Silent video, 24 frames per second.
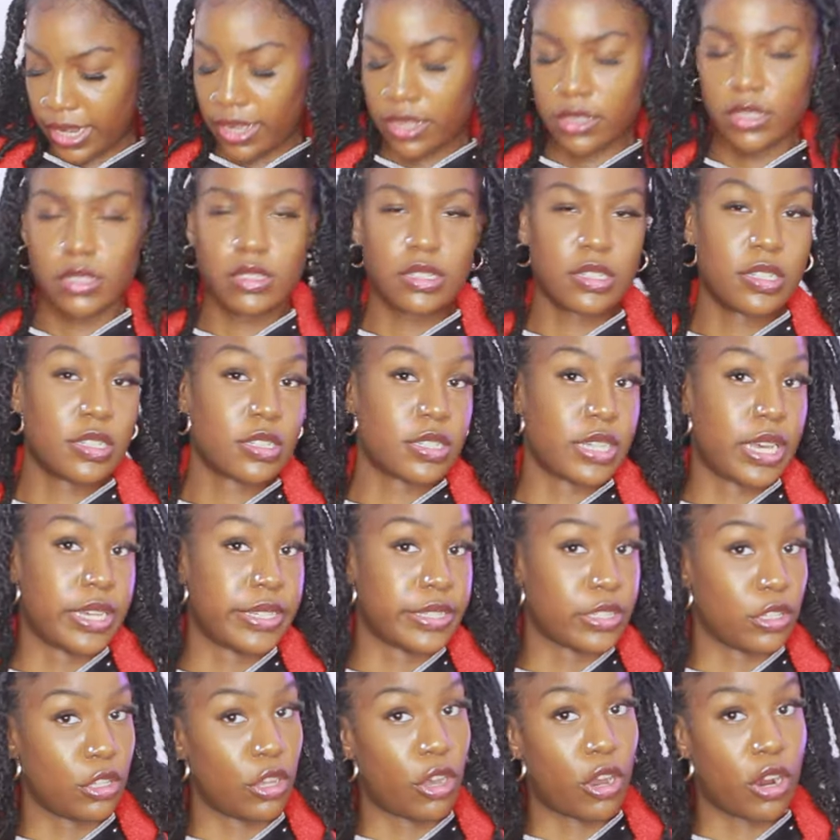got this in a
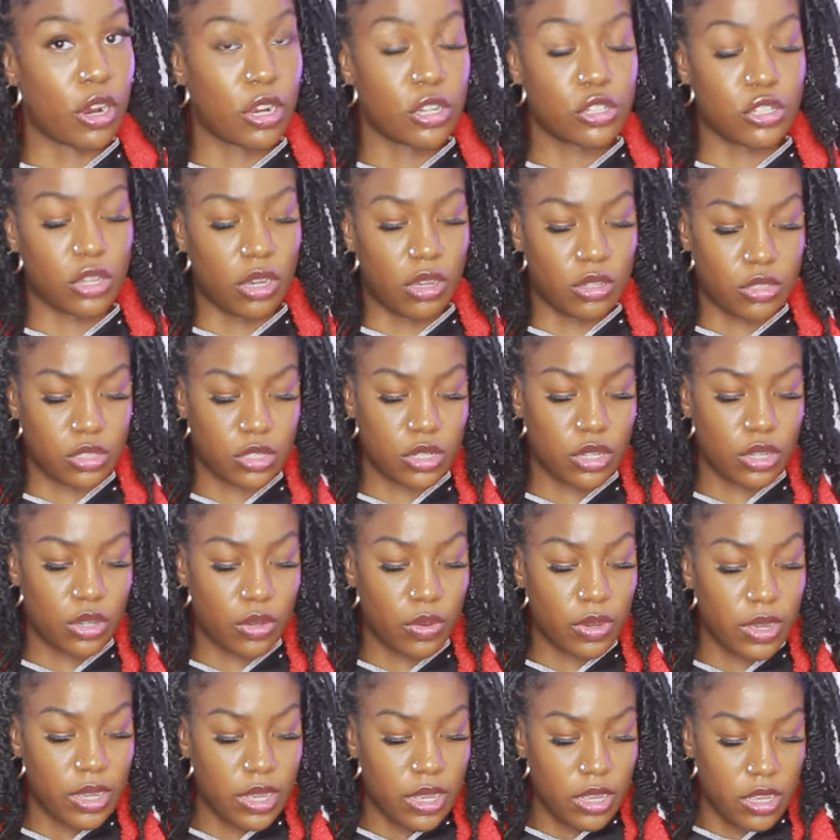size large
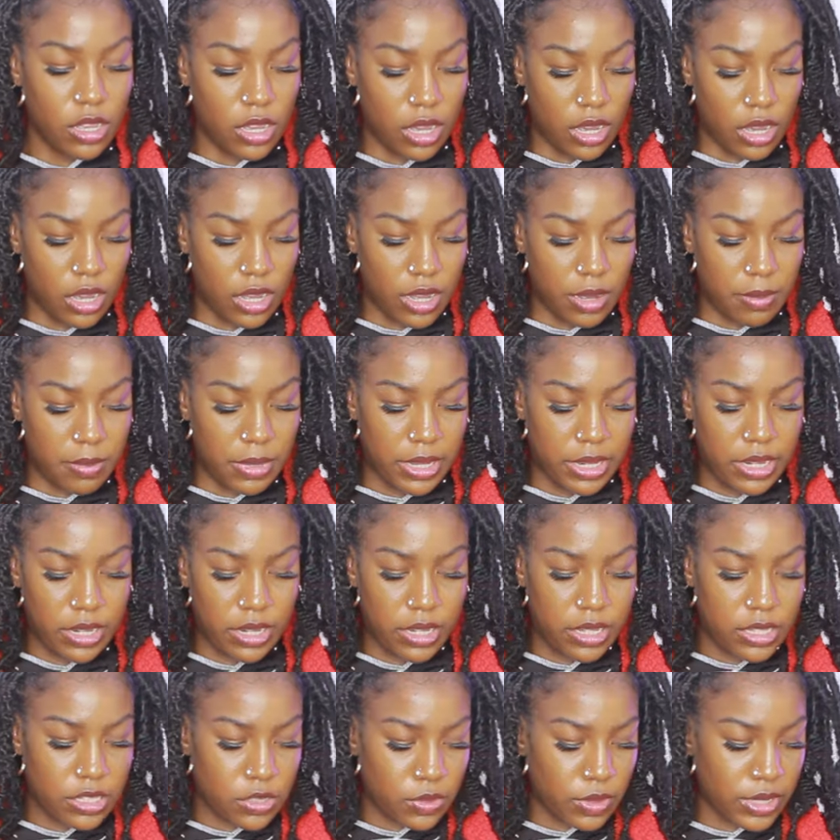also, and it
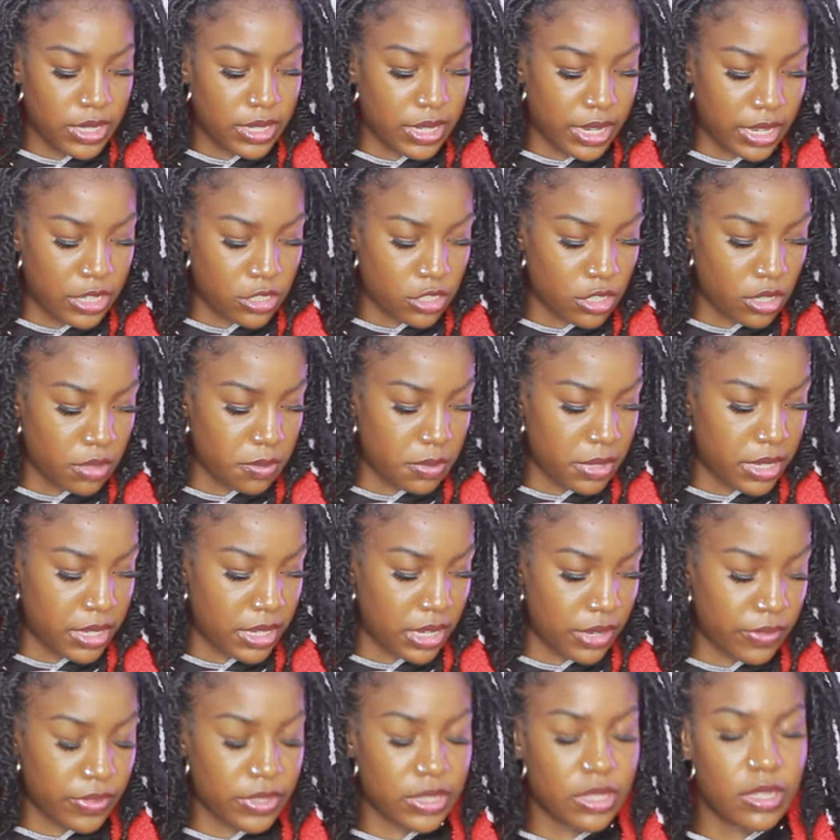is really nice on me and
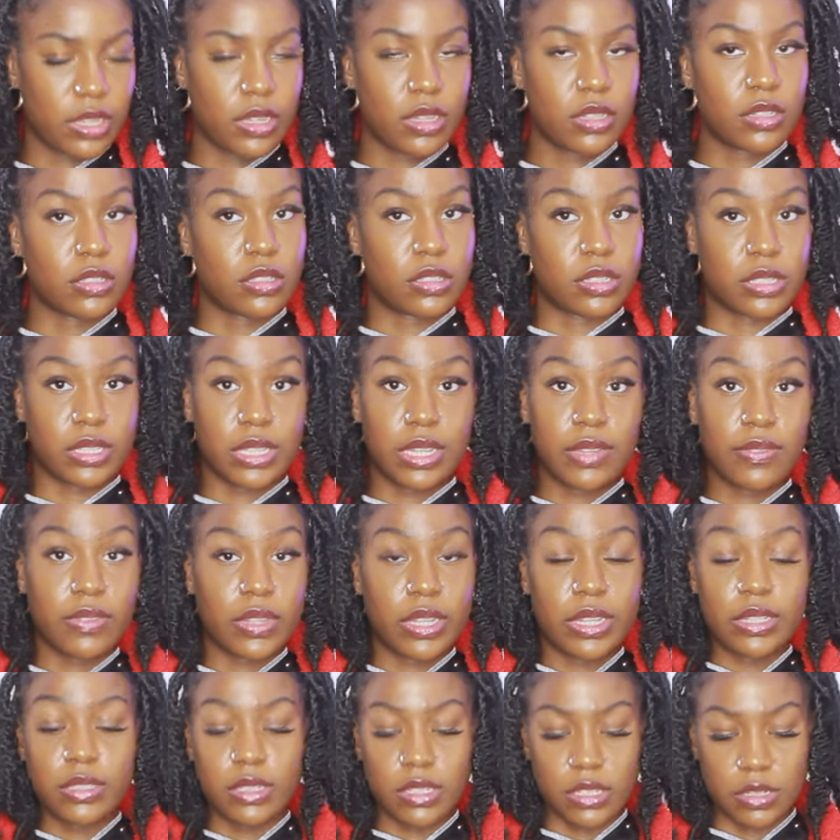everything. Sleeve
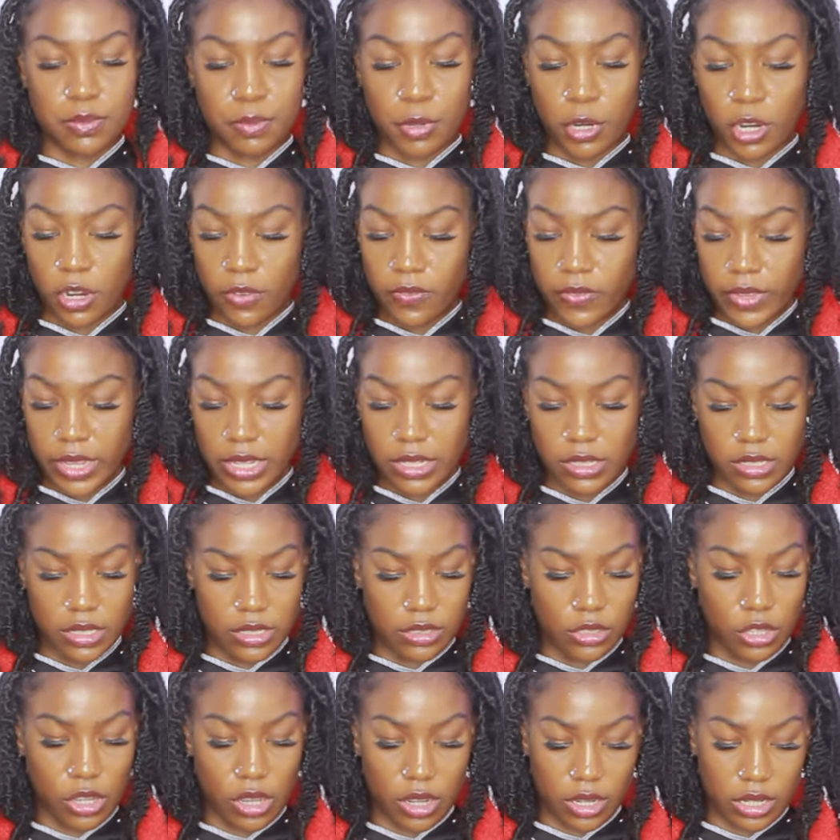length is perfect and
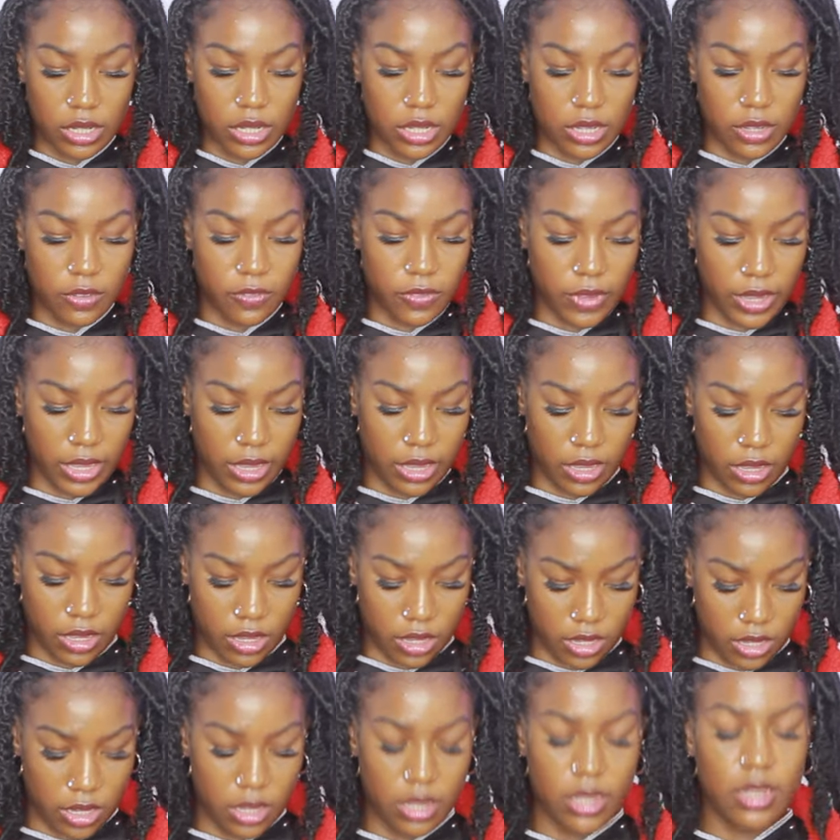long enough,
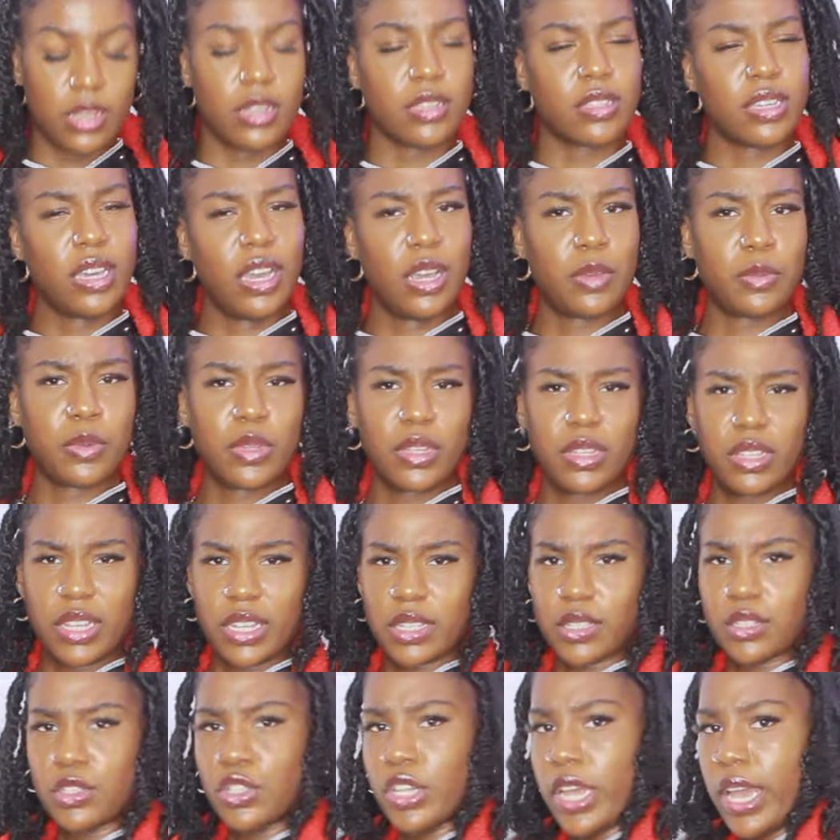and yeah, I really
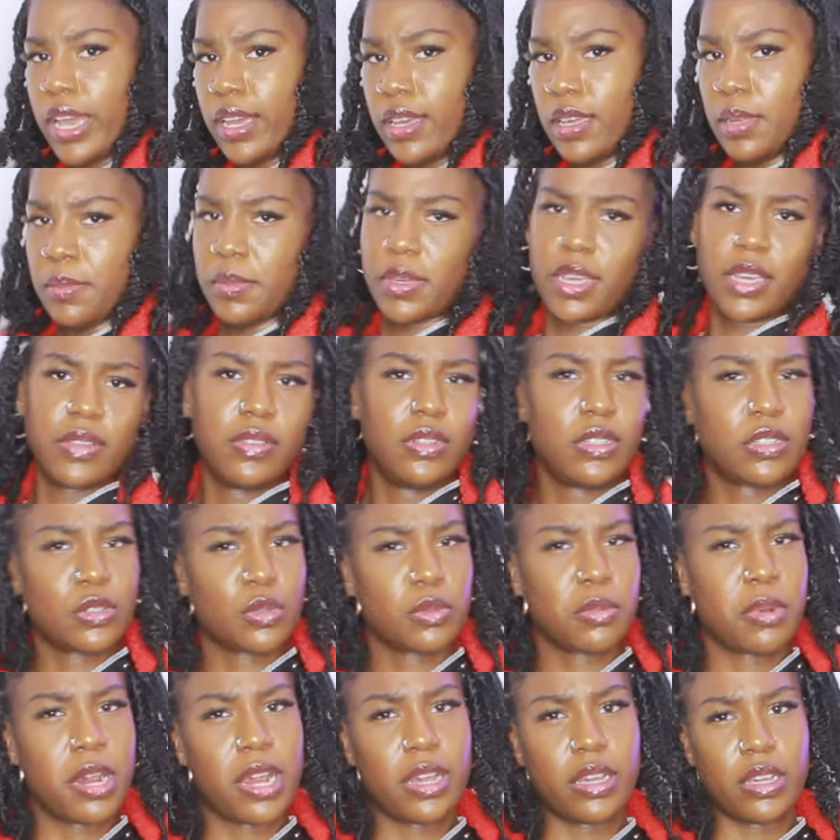like the jacket. I'm gonna give this
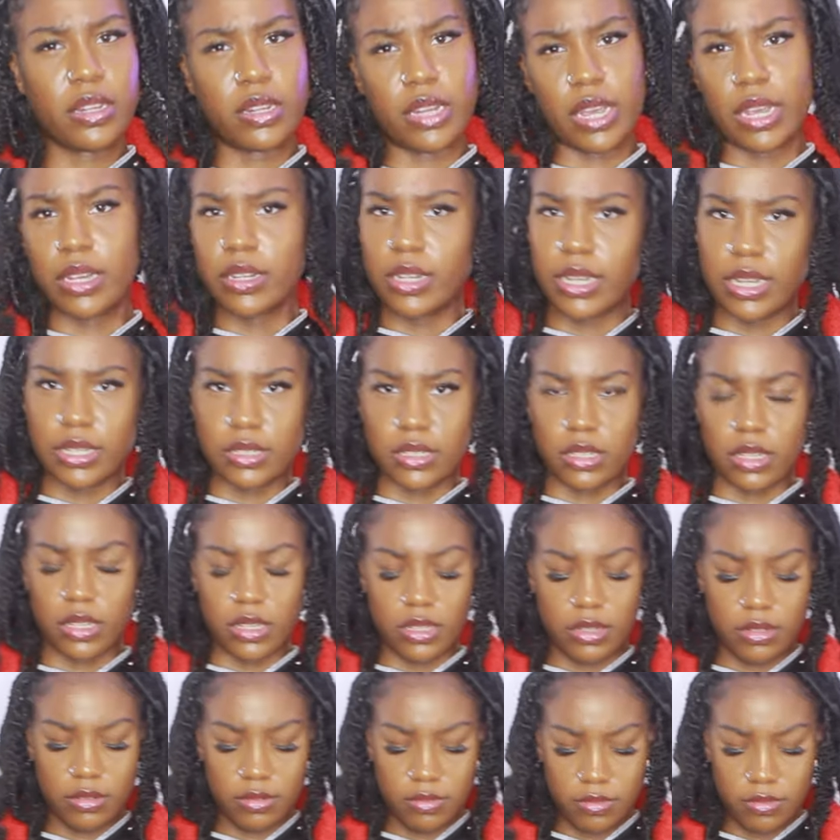one probably a 9 out of 10.